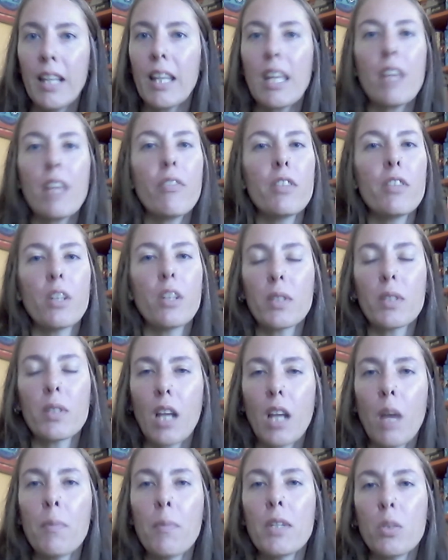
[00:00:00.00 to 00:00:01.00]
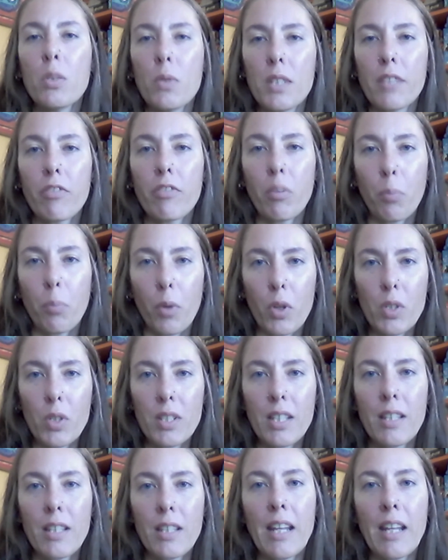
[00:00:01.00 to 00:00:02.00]
Even though it's coming to a different
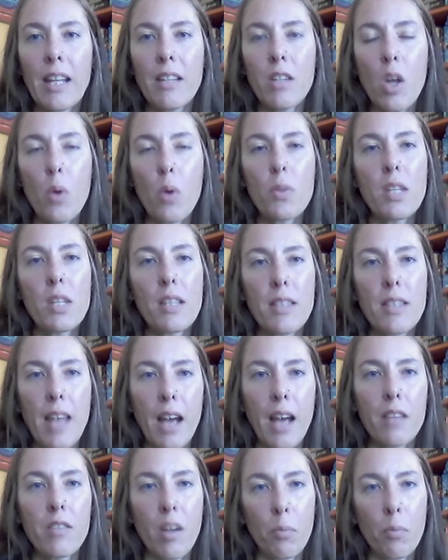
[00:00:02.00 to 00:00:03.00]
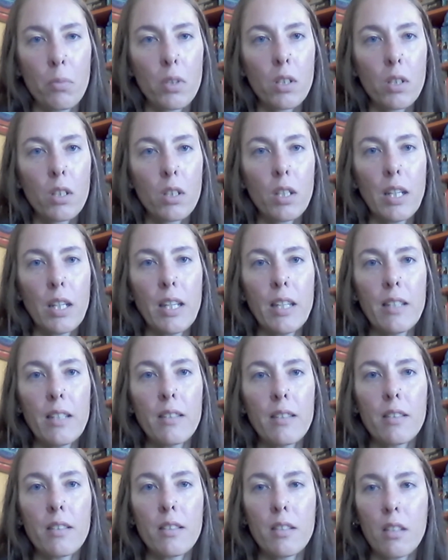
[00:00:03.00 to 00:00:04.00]
person, they know that that number
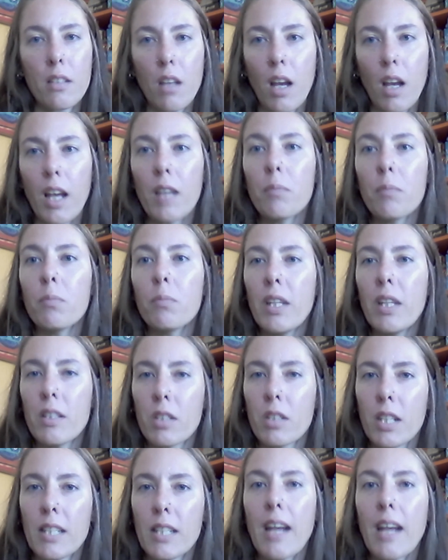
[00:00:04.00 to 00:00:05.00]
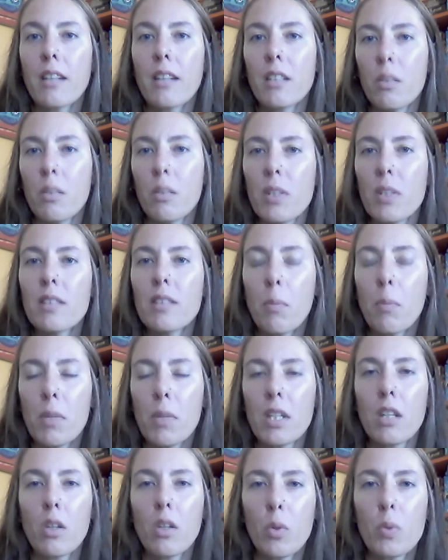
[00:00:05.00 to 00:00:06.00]
is, um, is connected with
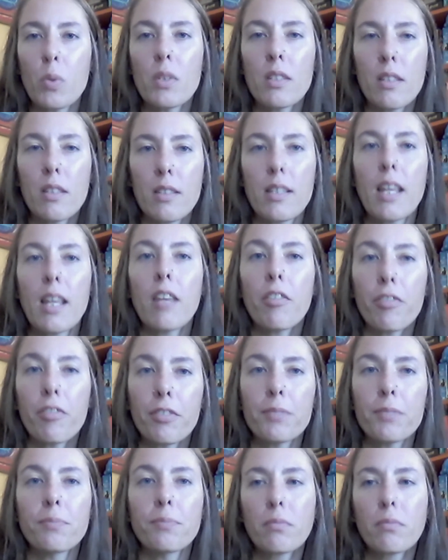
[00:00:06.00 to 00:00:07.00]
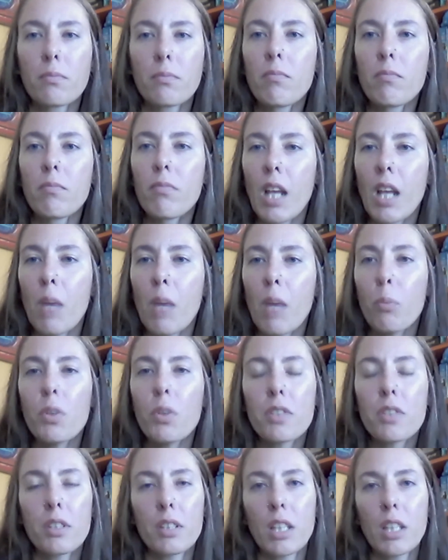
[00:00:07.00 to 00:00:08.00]
somebody who's safe. And we'll
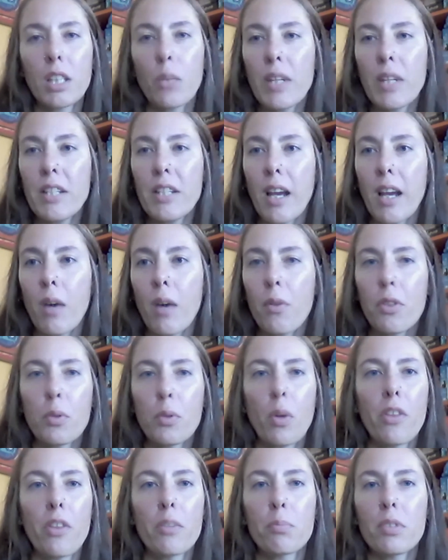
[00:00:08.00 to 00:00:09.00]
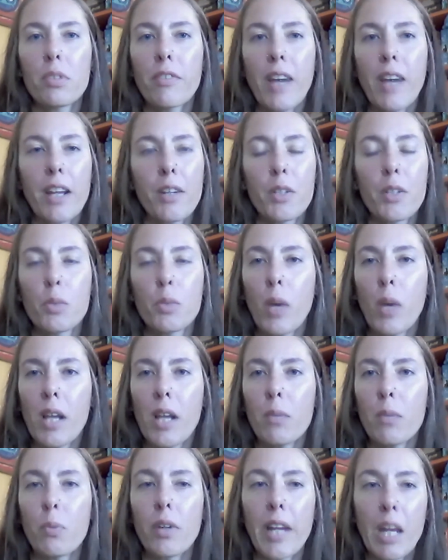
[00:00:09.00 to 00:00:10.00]
certainly reach out through other providers
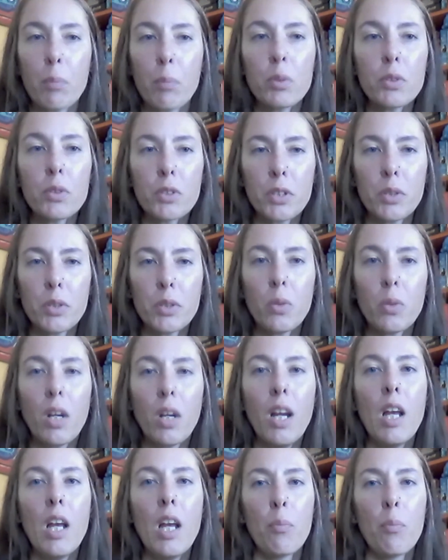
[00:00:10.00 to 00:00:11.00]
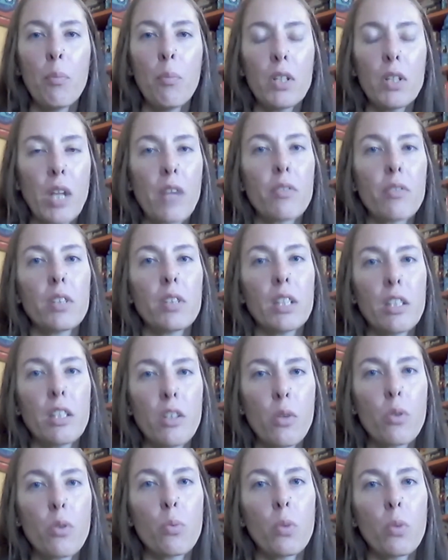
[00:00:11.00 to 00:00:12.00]
when we're able to, but generally
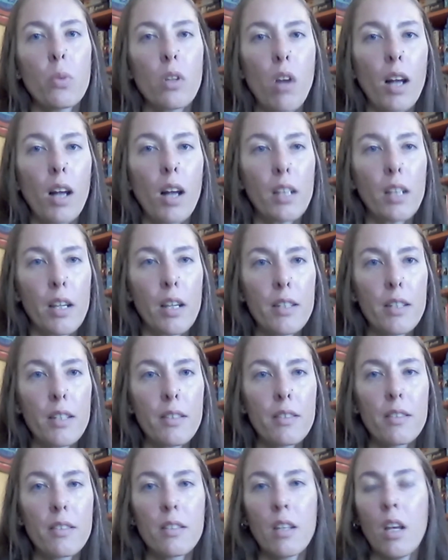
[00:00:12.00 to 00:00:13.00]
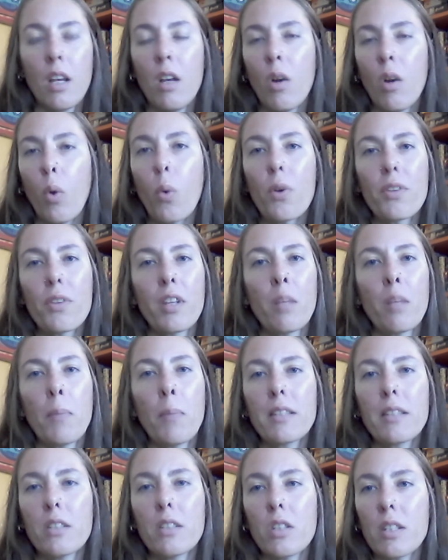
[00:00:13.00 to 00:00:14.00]
youth will call us or they'll
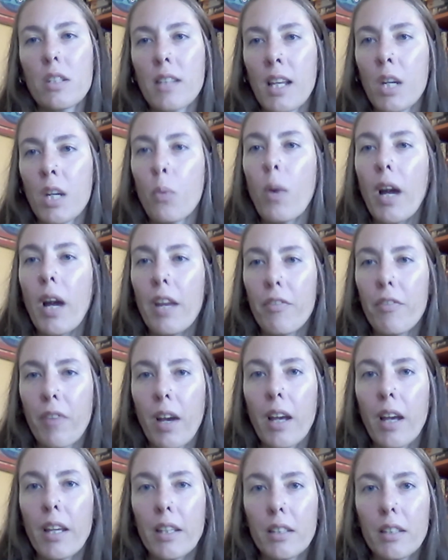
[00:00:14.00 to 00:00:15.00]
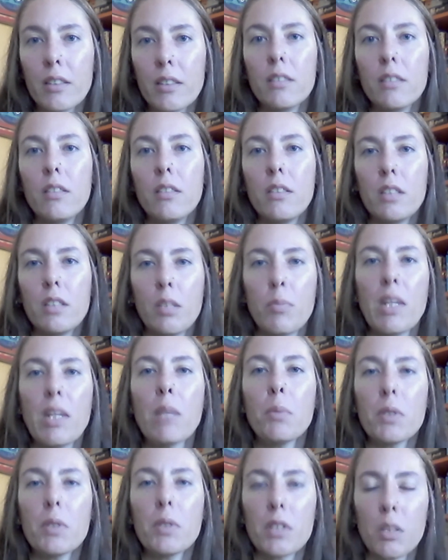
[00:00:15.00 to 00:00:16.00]
message us on a Wi-Fi to be
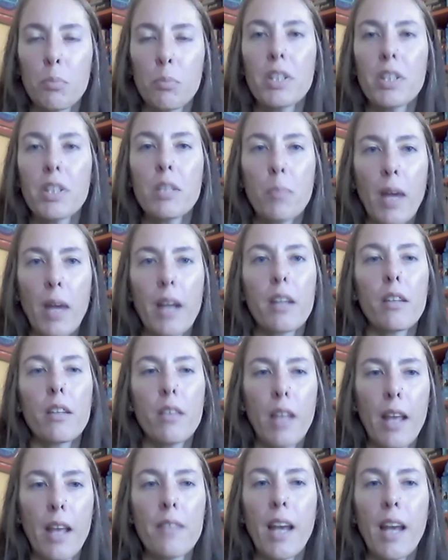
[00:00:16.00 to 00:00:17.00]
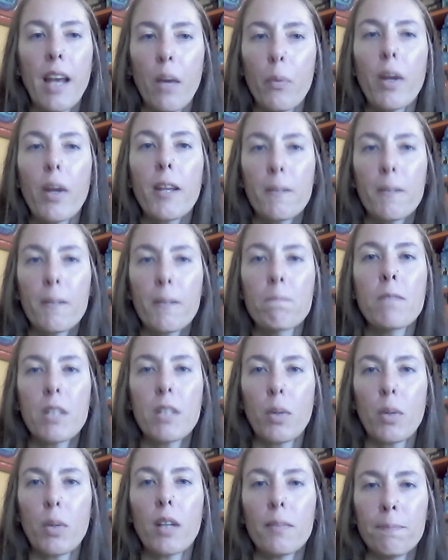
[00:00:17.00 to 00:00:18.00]
able to bridge back in, in that way
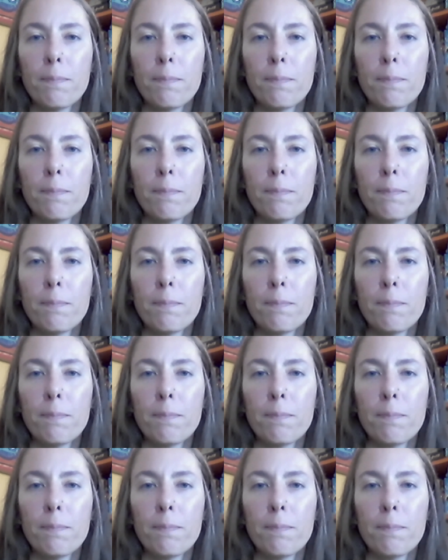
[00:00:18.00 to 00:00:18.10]
as well.